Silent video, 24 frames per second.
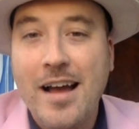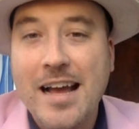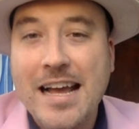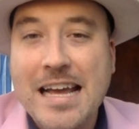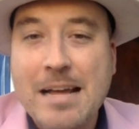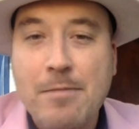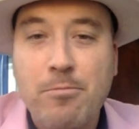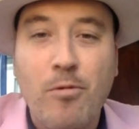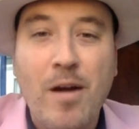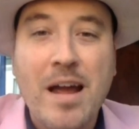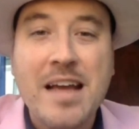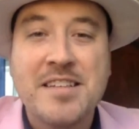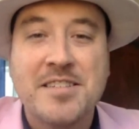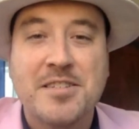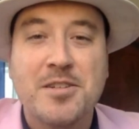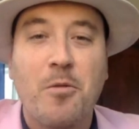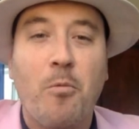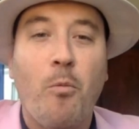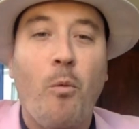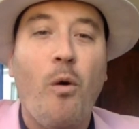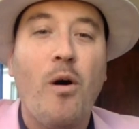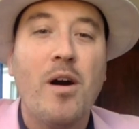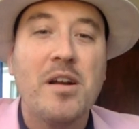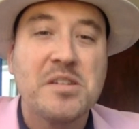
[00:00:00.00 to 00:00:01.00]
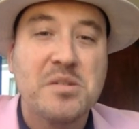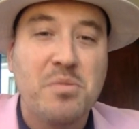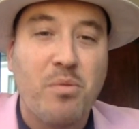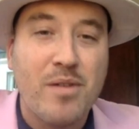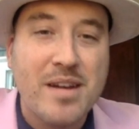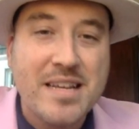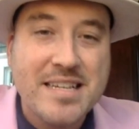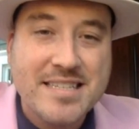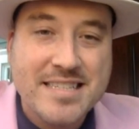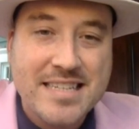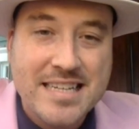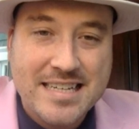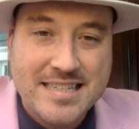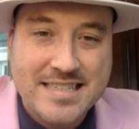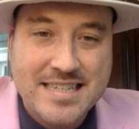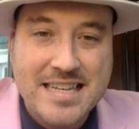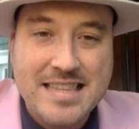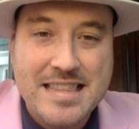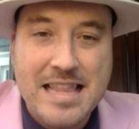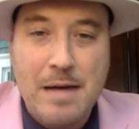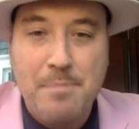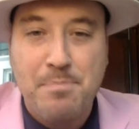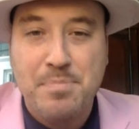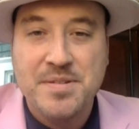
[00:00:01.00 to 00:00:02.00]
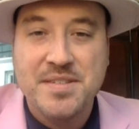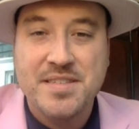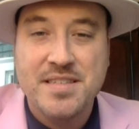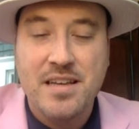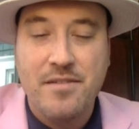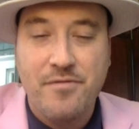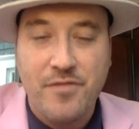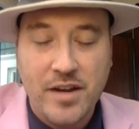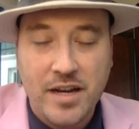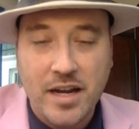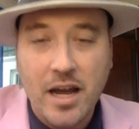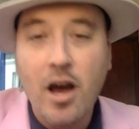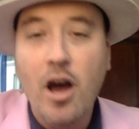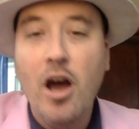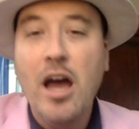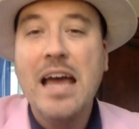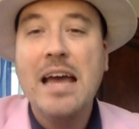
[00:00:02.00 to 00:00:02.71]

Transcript: It raced in 126 in that Pacific